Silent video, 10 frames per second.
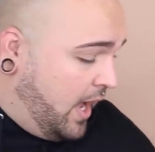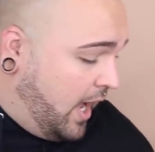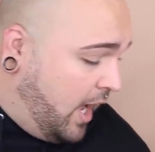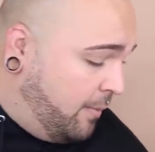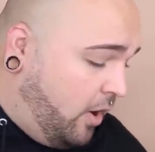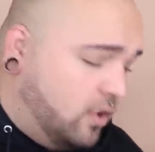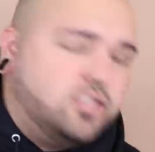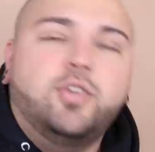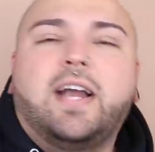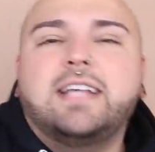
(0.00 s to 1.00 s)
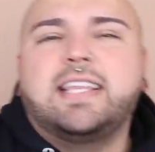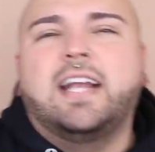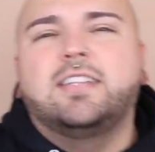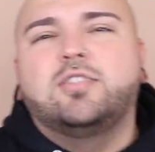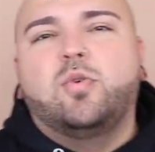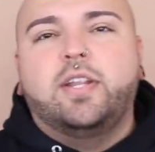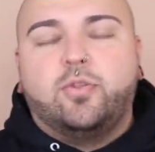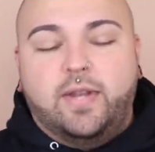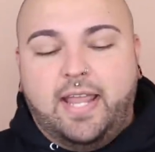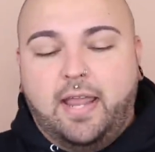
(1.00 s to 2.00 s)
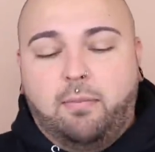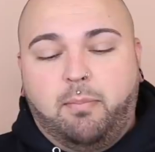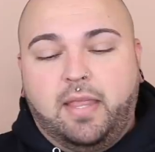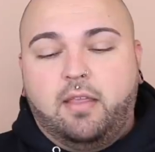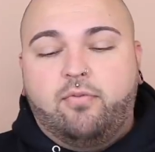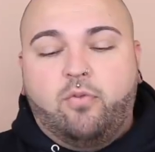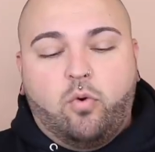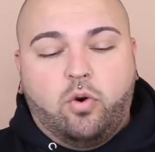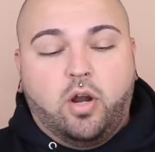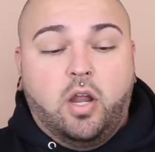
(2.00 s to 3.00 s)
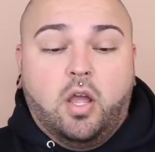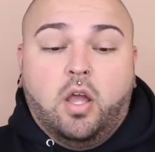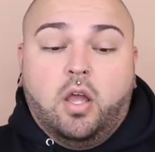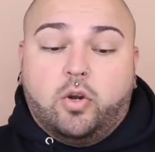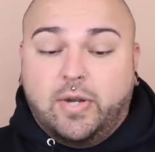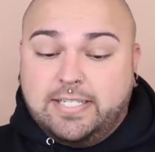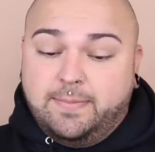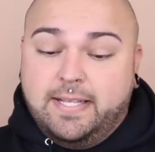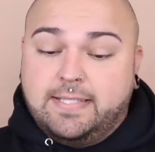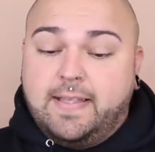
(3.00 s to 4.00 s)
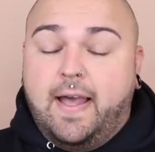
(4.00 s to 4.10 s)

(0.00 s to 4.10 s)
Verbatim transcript: Um, also you guys, I got the 23andMe for Christmas.